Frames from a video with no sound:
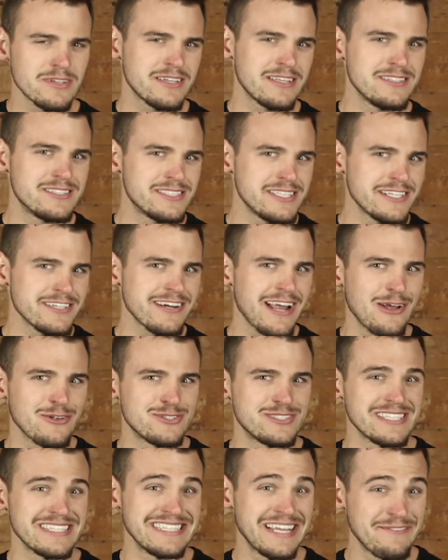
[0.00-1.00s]
to consider how
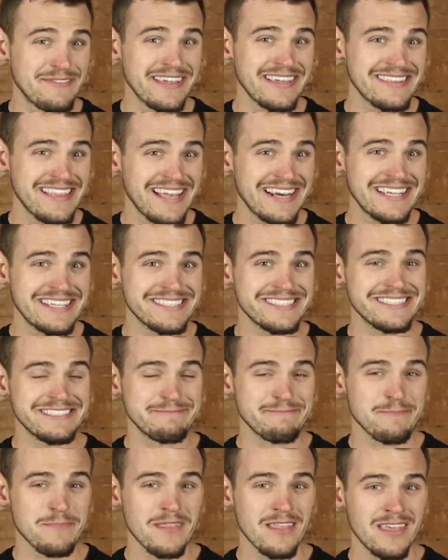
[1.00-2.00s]
significant that is?
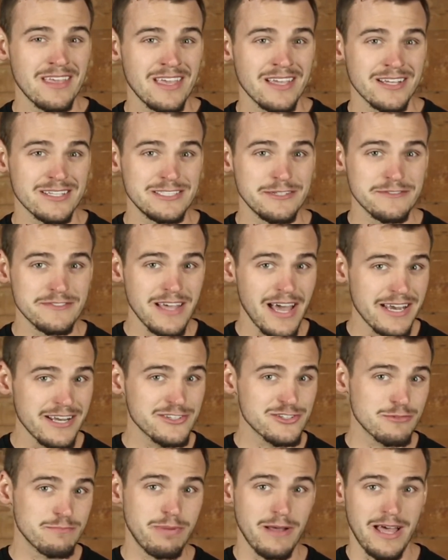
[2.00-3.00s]
Because if God
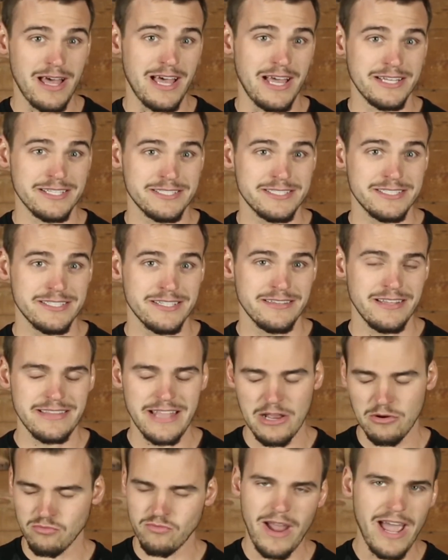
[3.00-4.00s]
is our boss, then
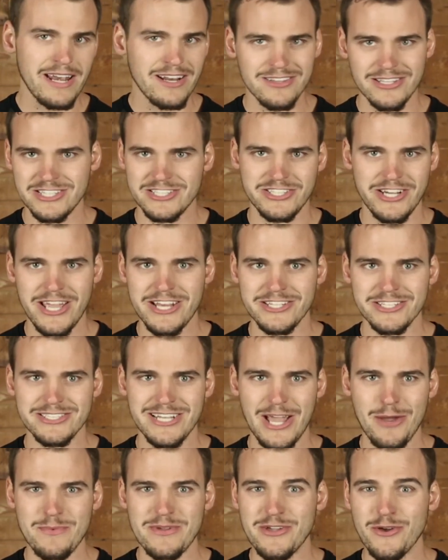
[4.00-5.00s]
that radically changes
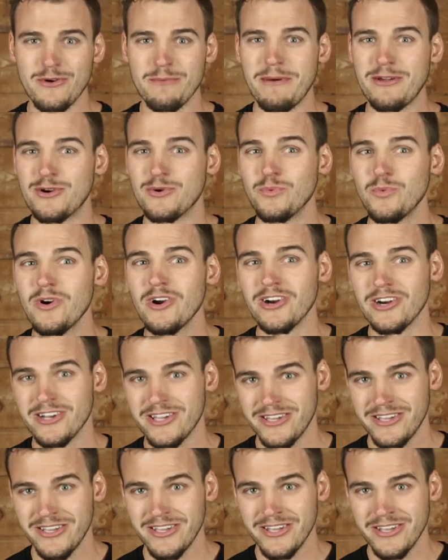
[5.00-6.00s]
how we go about our
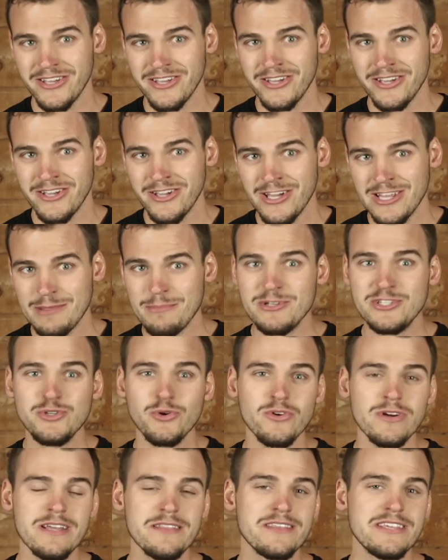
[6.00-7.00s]
work. The
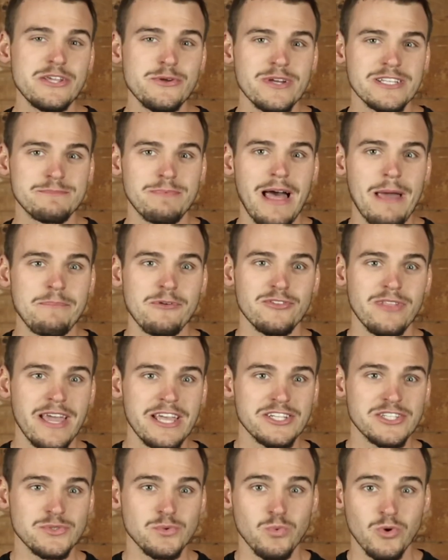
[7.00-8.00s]
majority of the US
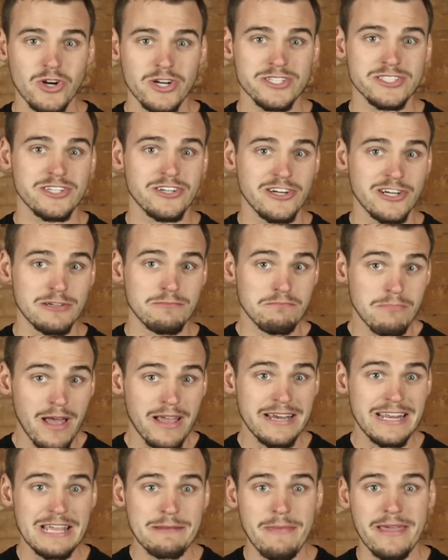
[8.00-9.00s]
population works to earn
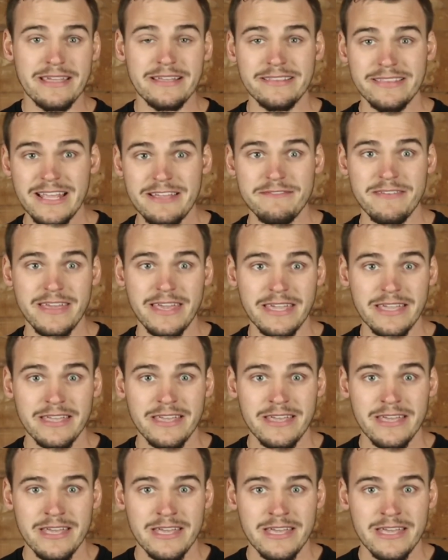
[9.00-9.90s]
money and make a living,